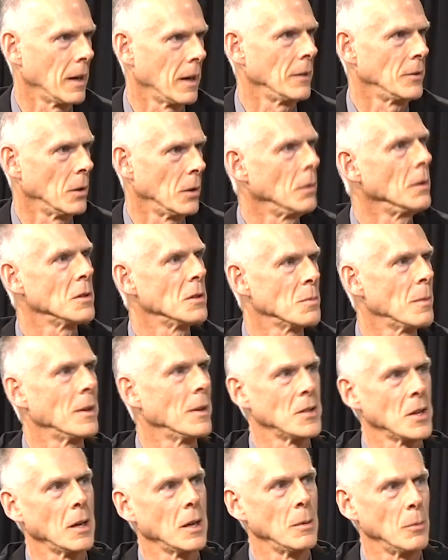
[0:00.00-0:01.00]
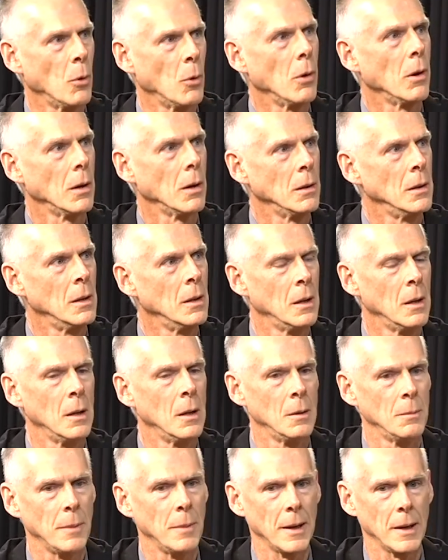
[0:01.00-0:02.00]
I don't as much anymore,
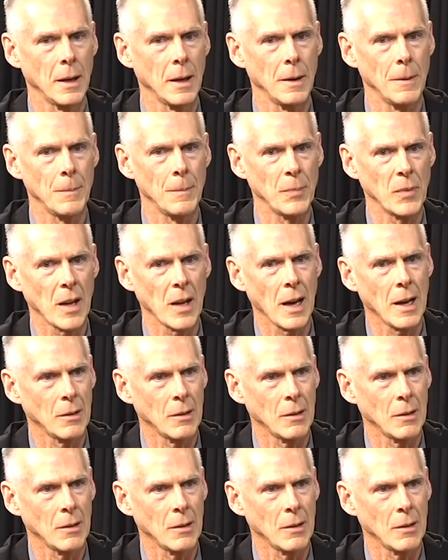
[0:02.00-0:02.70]
but yeah.